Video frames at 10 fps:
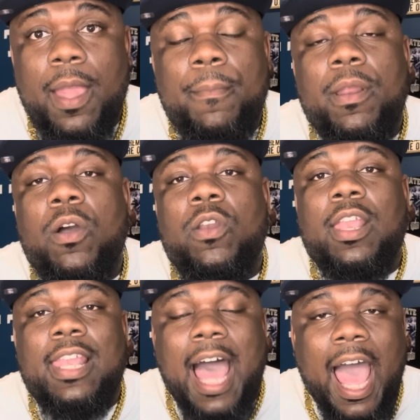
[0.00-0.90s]
But on a
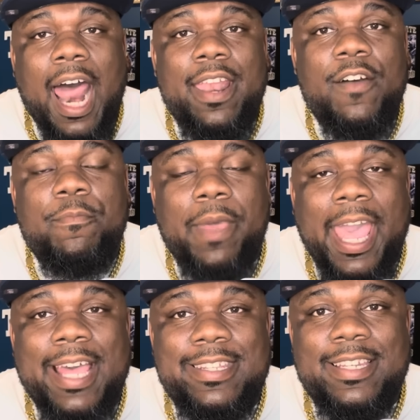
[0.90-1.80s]
lot of
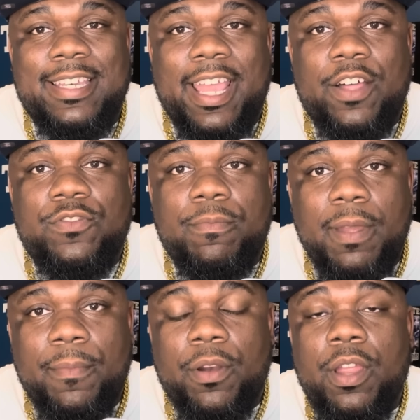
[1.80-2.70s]
passing downs,
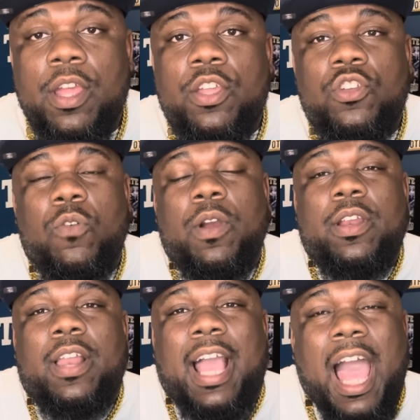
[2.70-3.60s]
remember, you'll
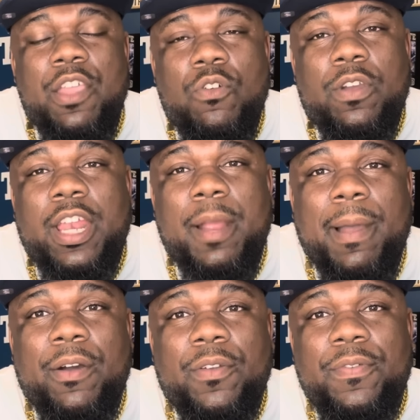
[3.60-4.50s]
wonder, like, how you going to get
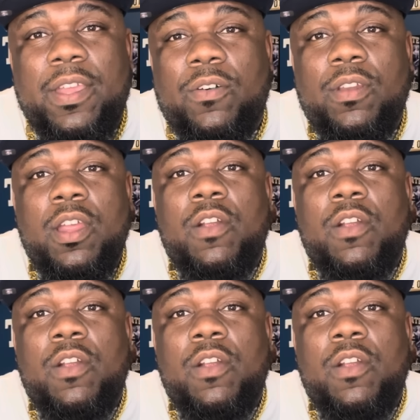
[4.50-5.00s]
everybody on the field?